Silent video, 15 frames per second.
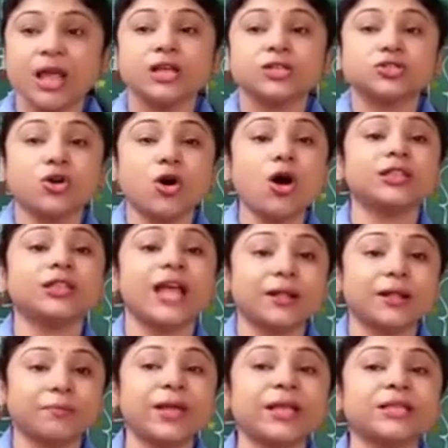So
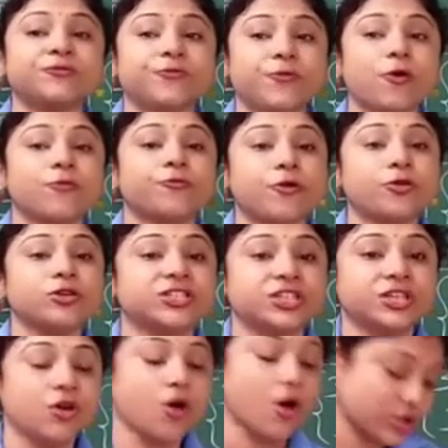that means
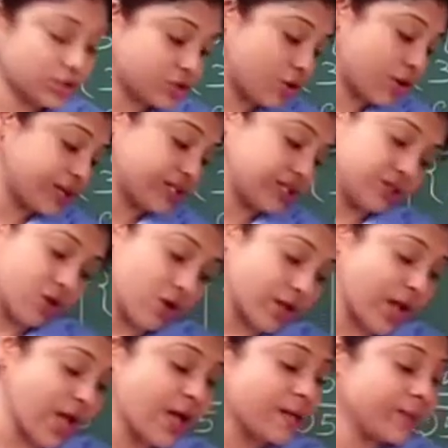440 also is not
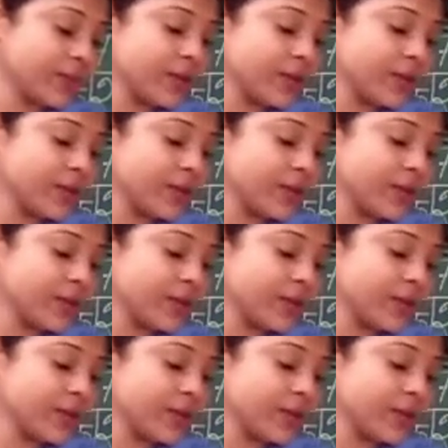a